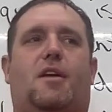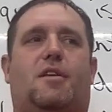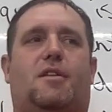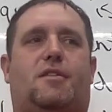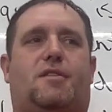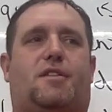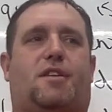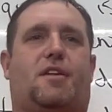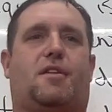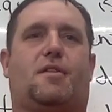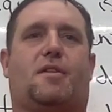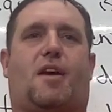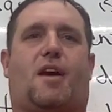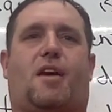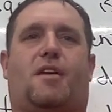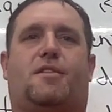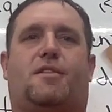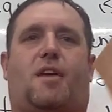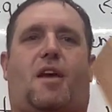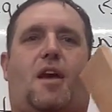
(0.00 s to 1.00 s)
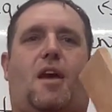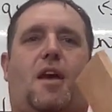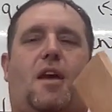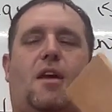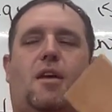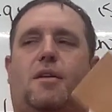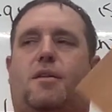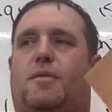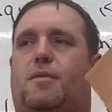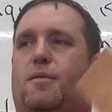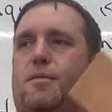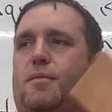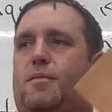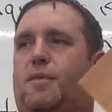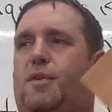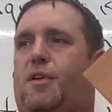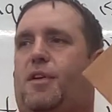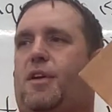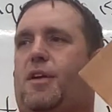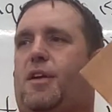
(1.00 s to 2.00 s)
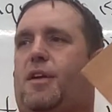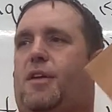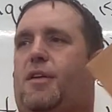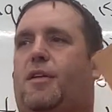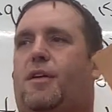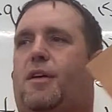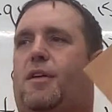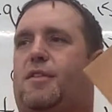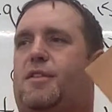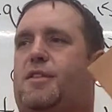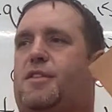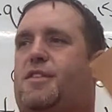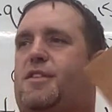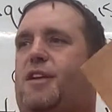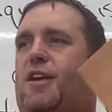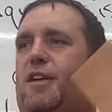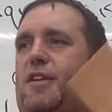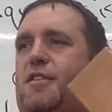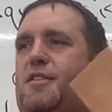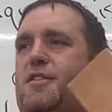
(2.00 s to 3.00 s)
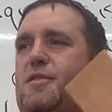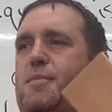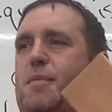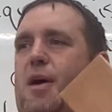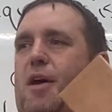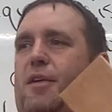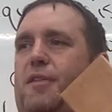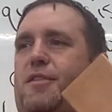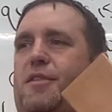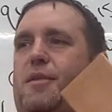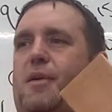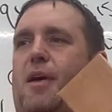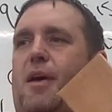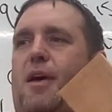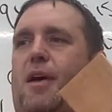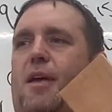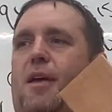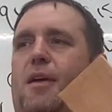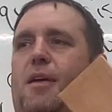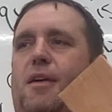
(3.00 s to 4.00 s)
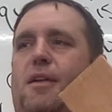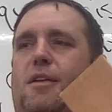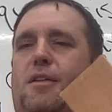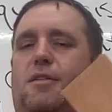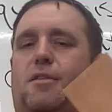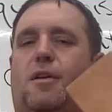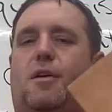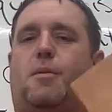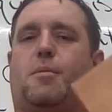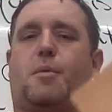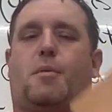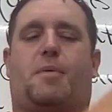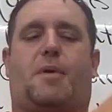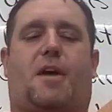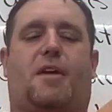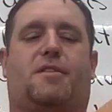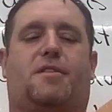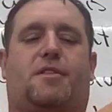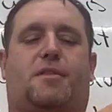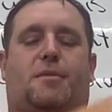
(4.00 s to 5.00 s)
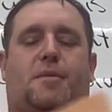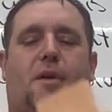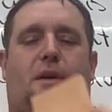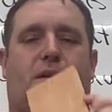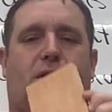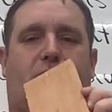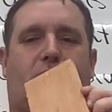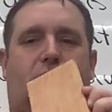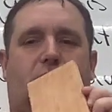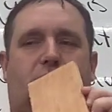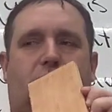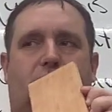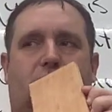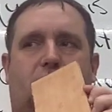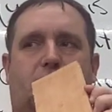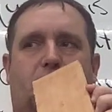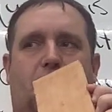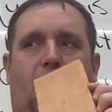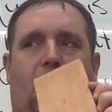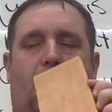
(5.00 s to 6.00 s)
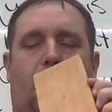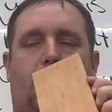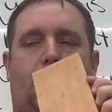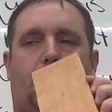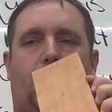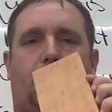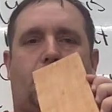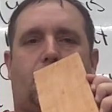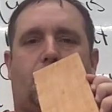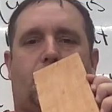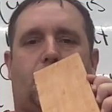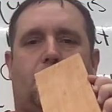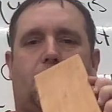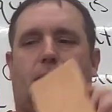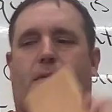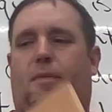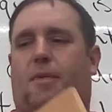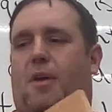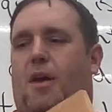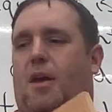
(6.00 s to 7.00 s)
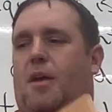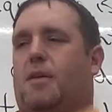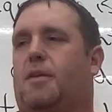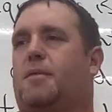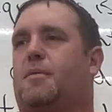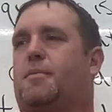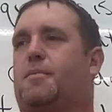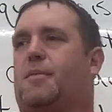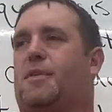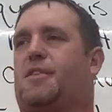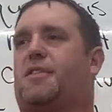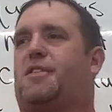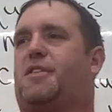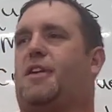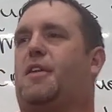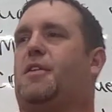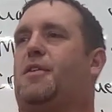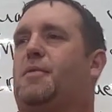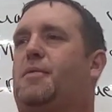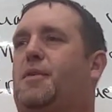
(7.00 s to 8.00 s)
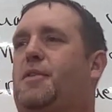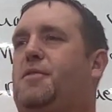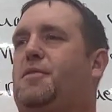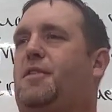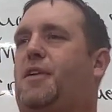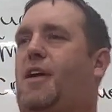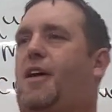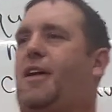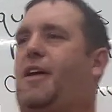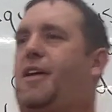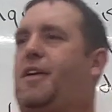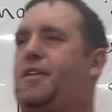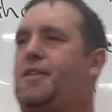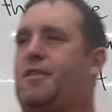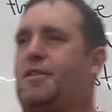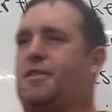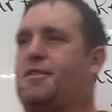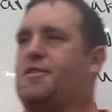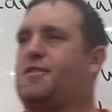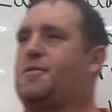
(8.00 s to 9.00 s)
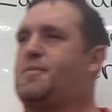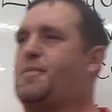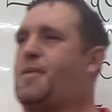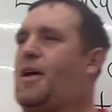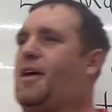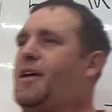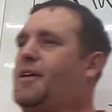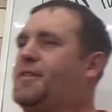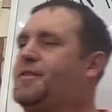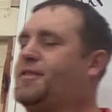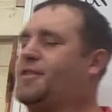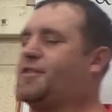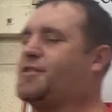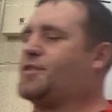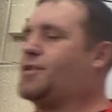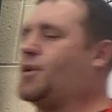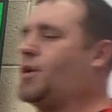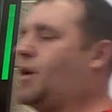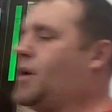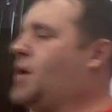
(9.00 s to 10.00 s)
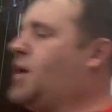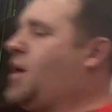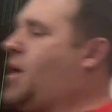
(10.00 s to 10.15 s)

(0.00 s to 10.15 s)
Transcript: Cedar has a really distinct smell to it. So I'm gonna pass this around, you guys can smell it, okay? But cedar, when you cut it, you can smell it for sure.